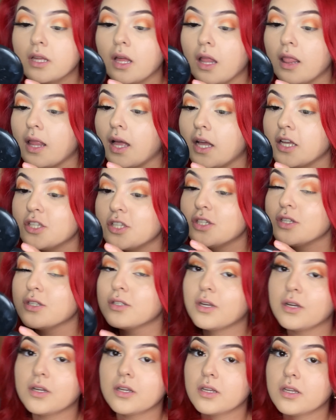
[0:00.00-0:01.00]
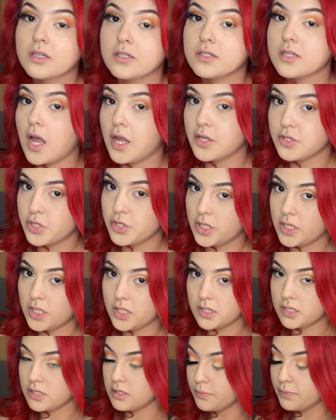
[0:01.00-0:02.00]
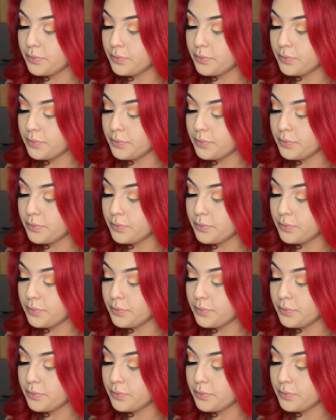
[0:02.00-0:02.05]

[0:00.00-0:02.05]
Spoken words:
lashes are exaggerating, super